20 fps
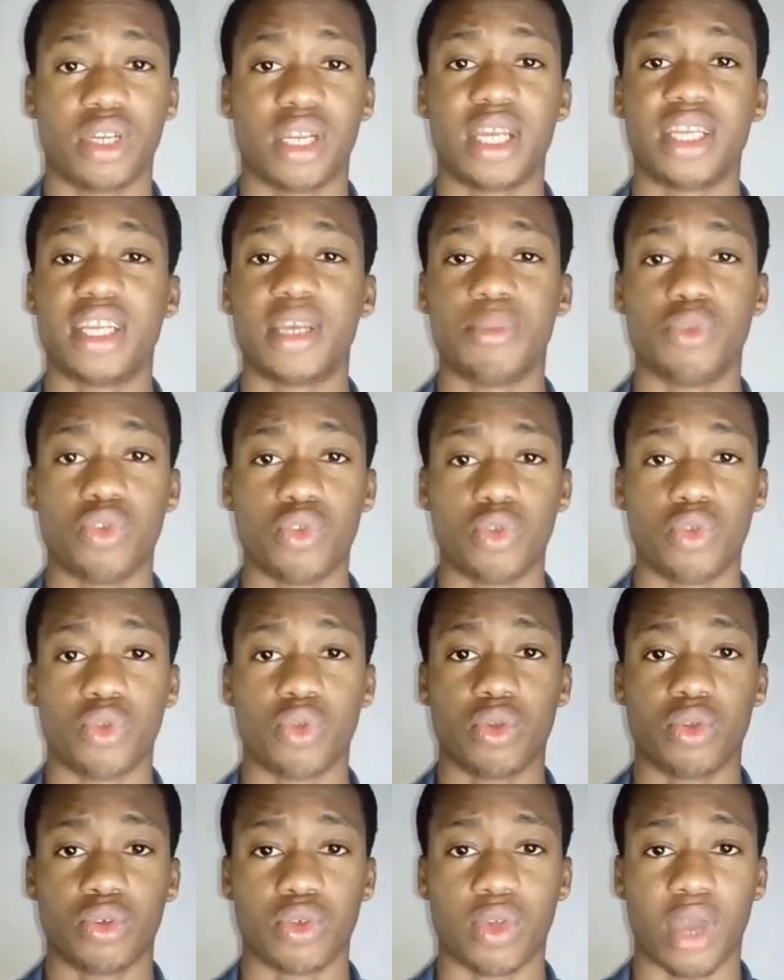let them
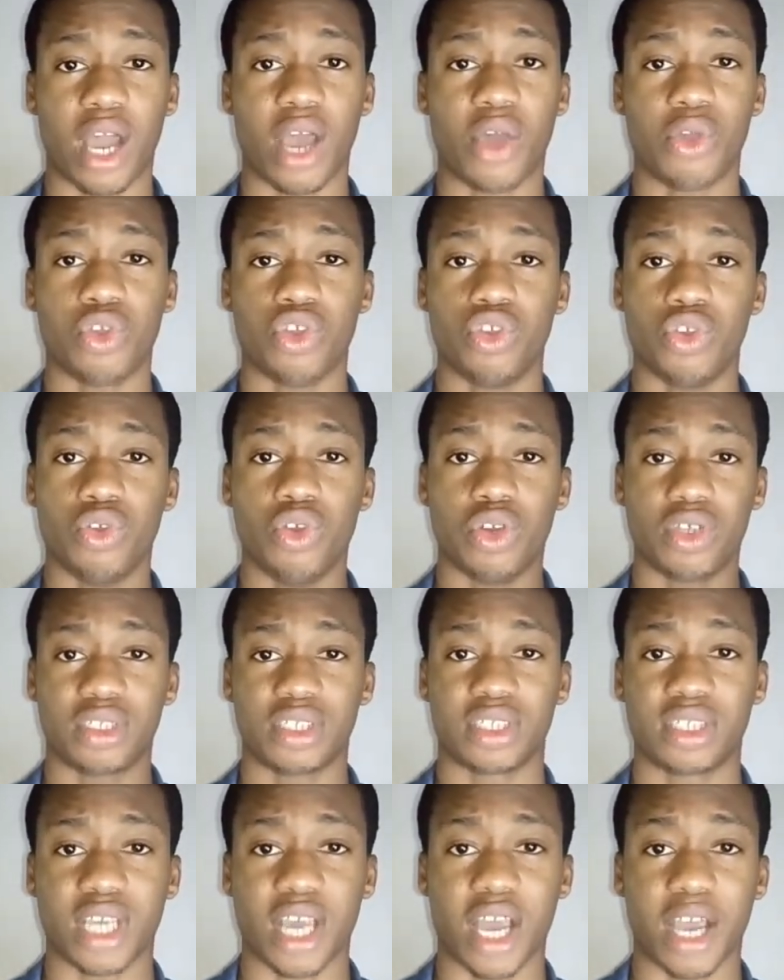know how you got
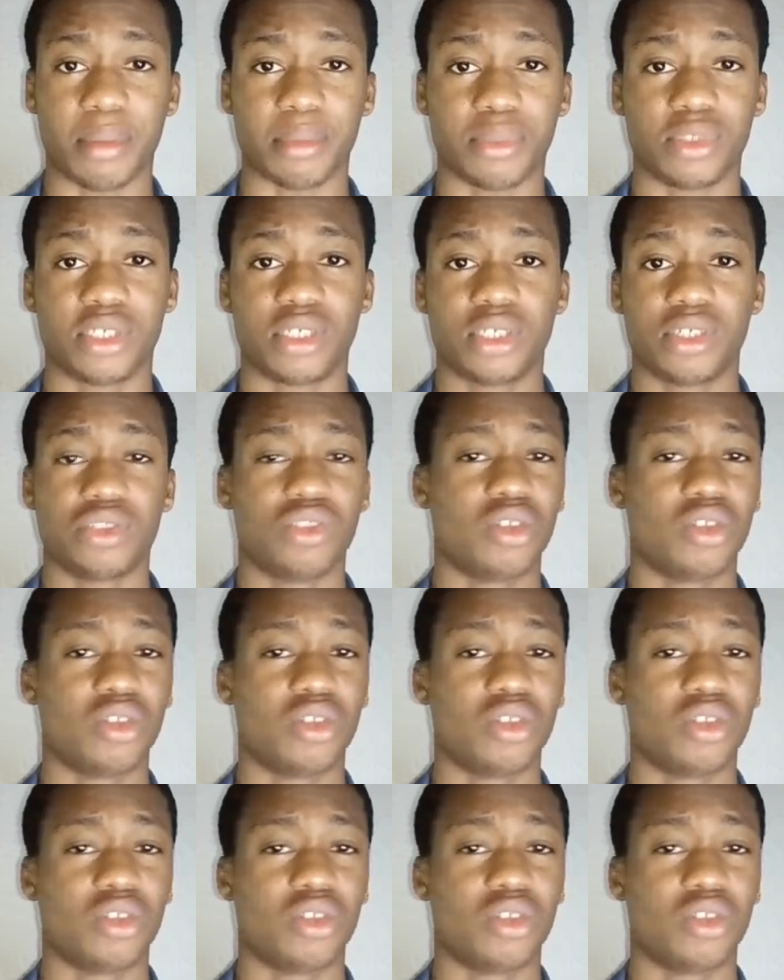scammed.